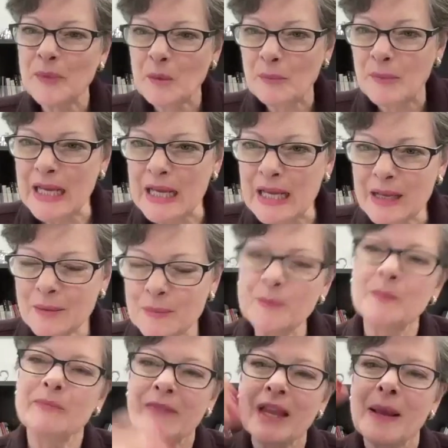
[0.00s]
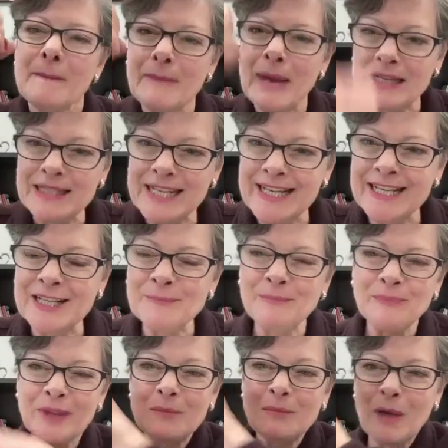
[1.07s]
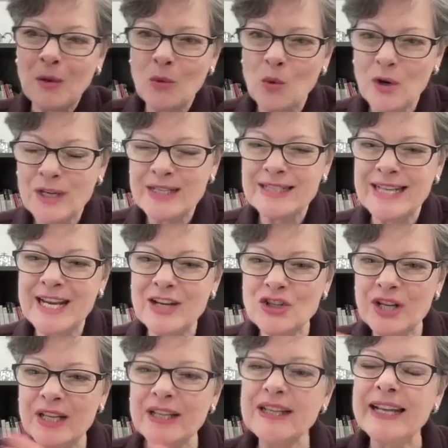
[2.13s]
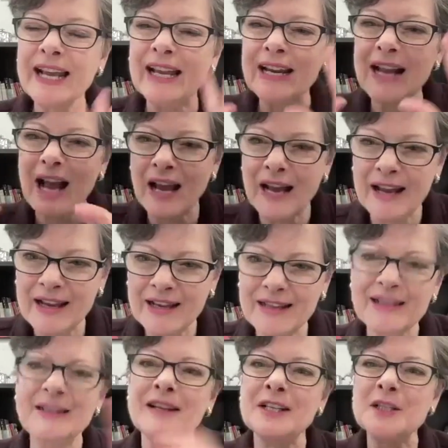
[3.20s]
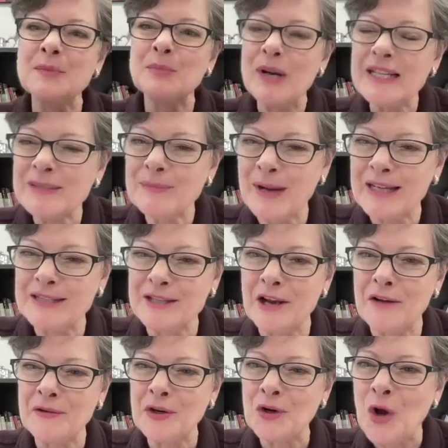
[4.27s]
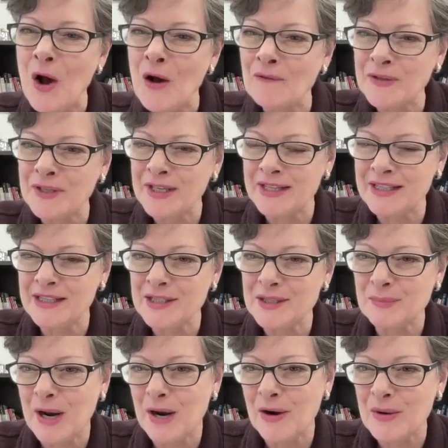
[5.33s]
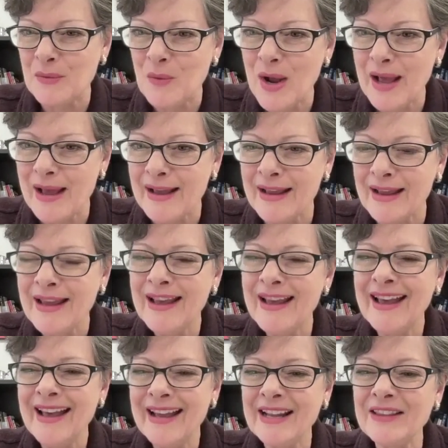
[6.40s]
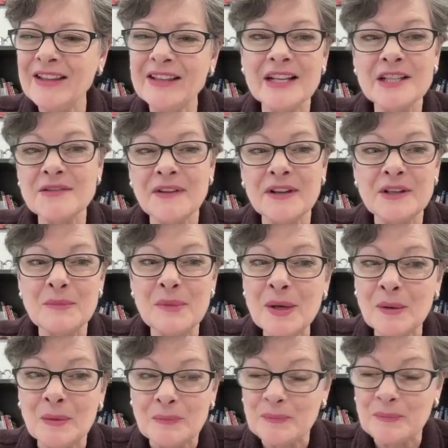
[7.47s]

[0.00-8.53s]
Me, my team, my organization, can I express myself in a confident and inspiring way? And I think that's fundamental.